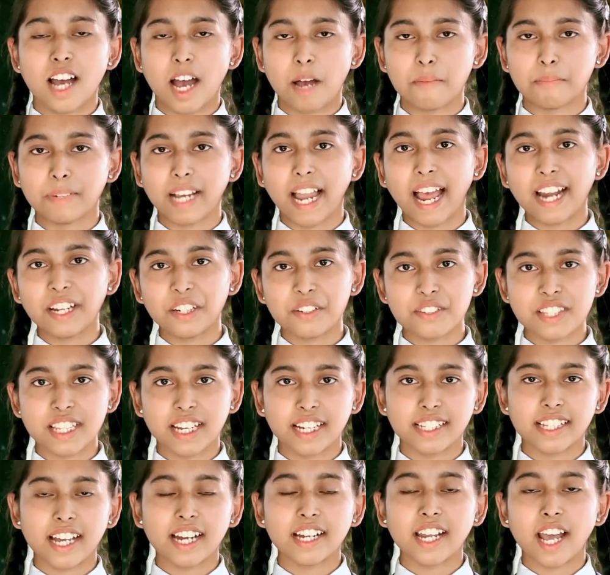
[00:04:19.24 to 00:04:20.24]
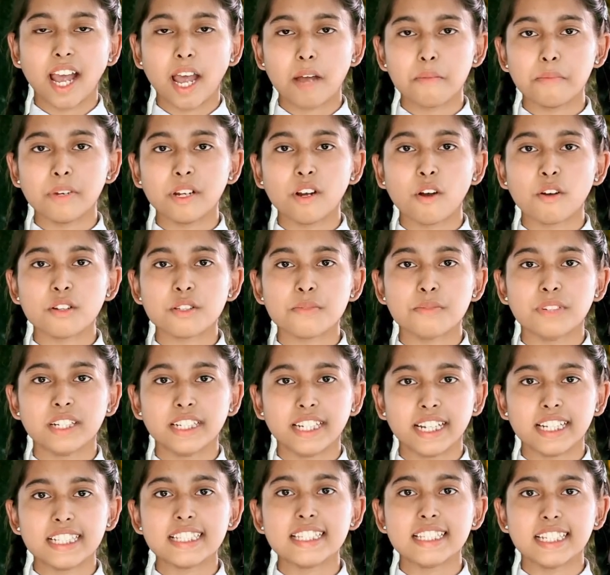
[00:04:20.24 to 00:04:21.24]
I'm glad to say that I'm an
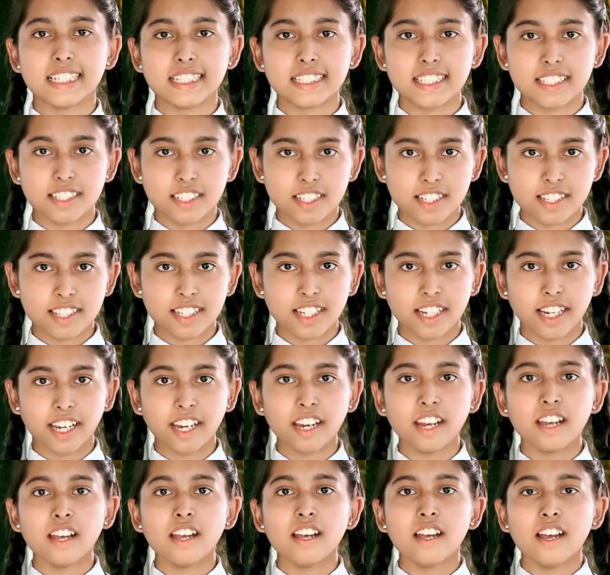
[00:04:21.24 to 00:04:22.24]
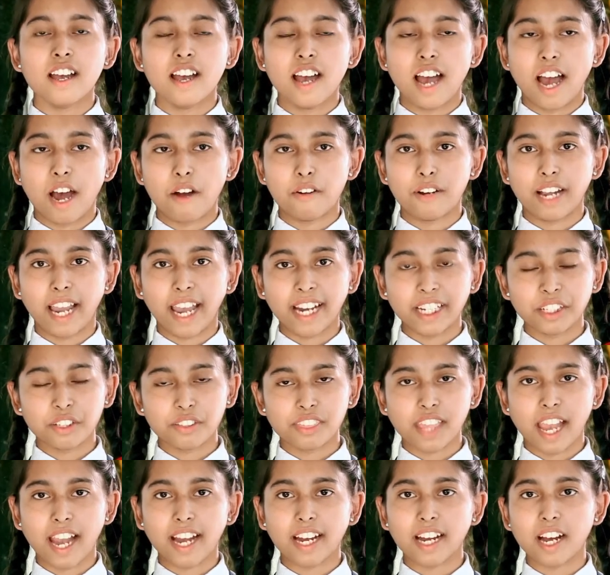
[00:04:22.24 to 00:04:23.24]
Oxfordian since nursery. I would like to
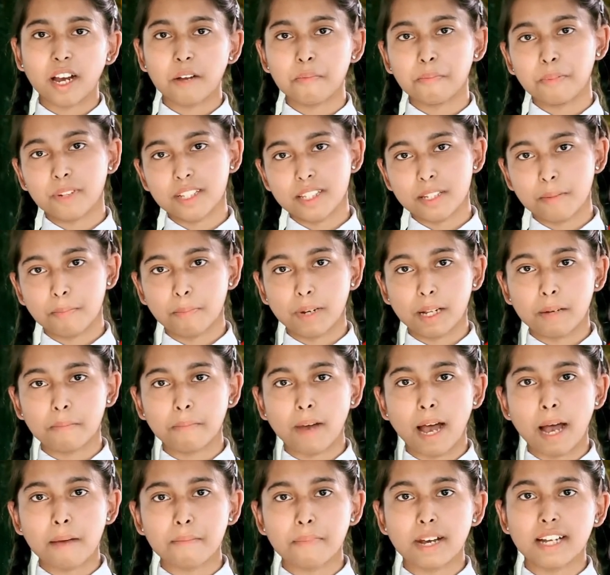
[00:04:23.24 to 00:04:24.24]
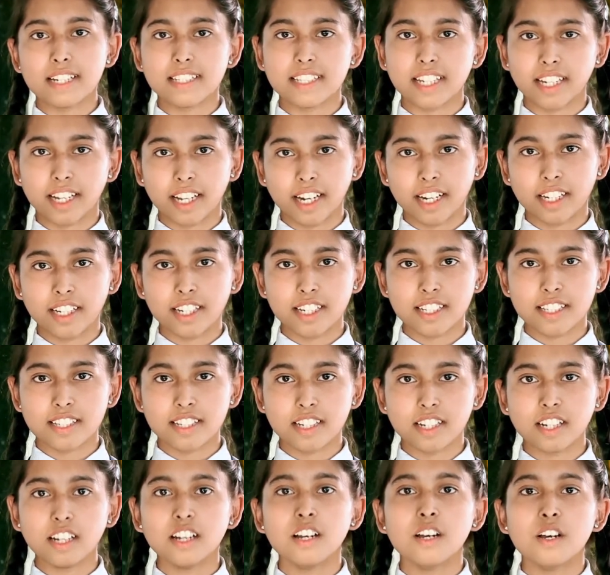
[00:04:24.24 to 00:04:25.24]
thank our principal ma'am and secretary
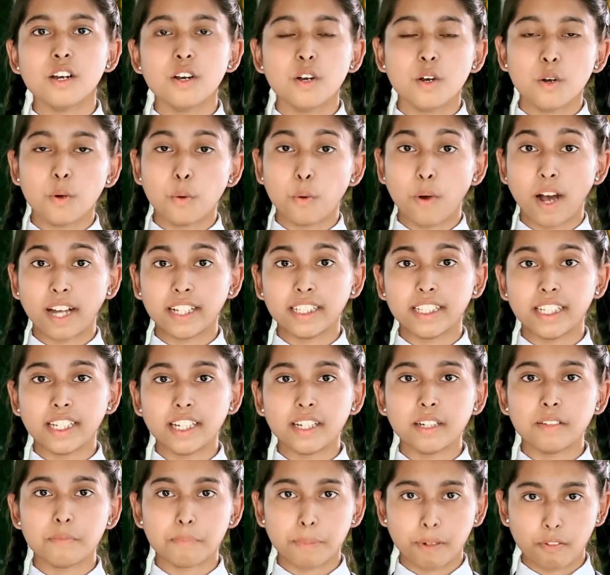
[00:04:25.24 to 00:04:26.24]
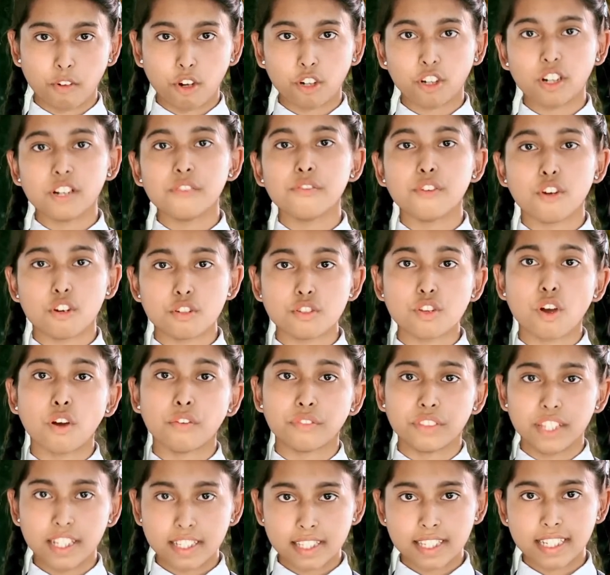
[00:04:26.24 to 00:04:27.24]
sir who are the pivotal force
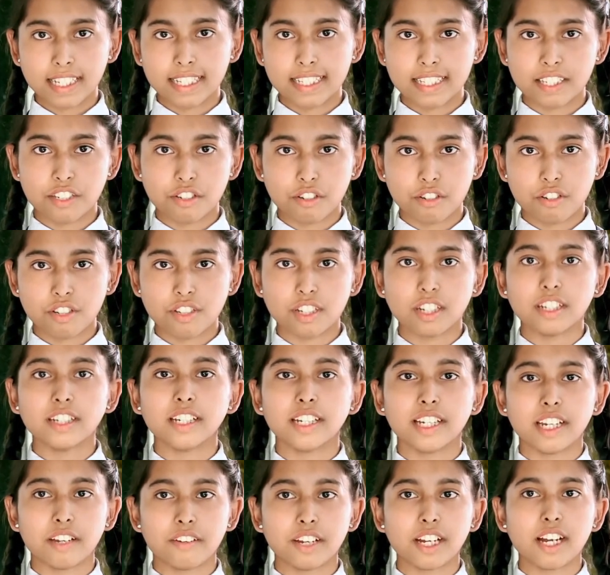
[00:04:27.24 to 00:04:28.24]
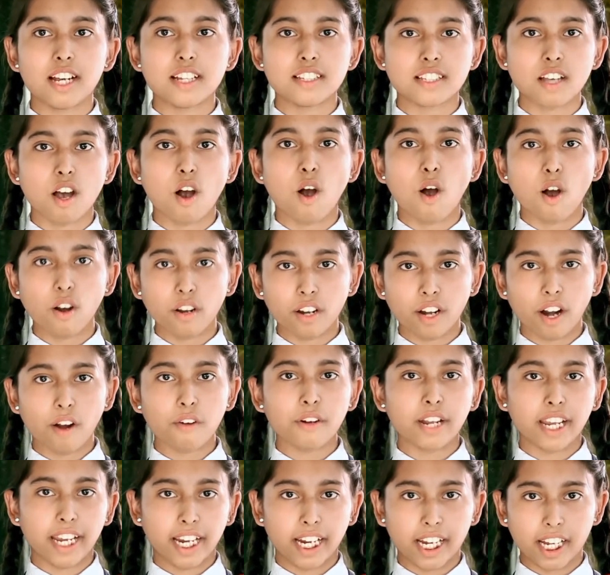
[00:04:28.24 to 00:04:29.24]
of this institution giving us
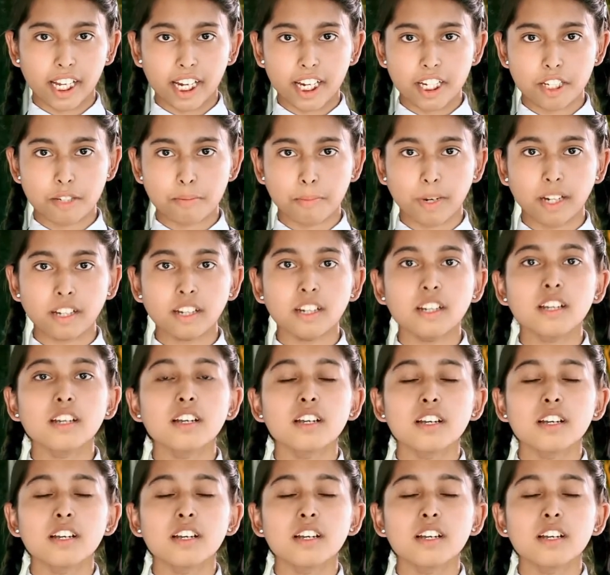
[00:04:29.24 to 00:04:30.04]
all-round encouragement.